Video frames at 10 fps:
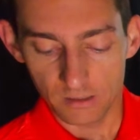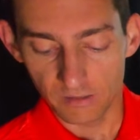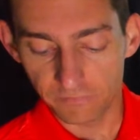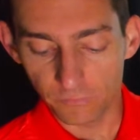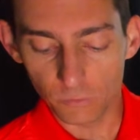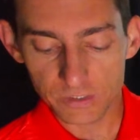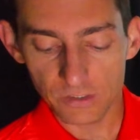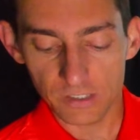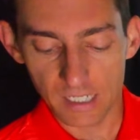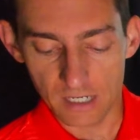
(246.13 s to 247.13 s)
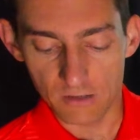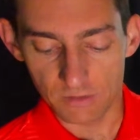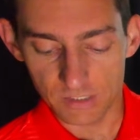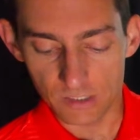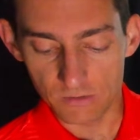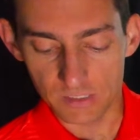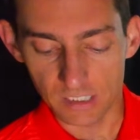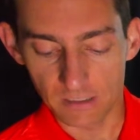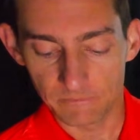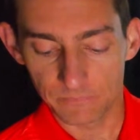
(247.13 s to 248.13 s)
The Foresight here is
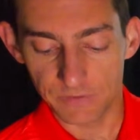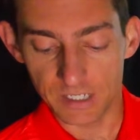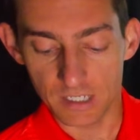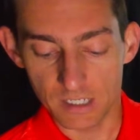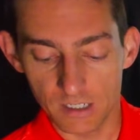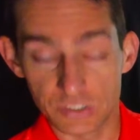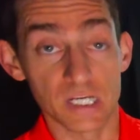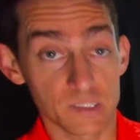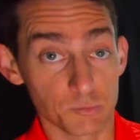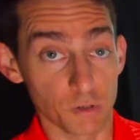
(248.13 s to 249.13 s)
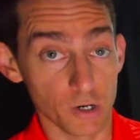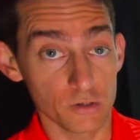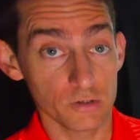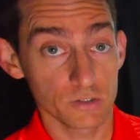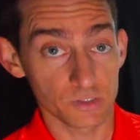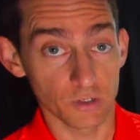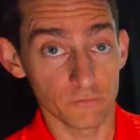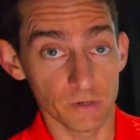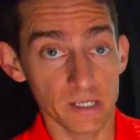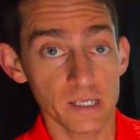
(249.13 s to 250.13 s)
using the GS Pro
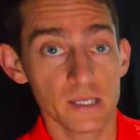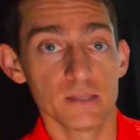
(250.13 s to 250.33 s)
software.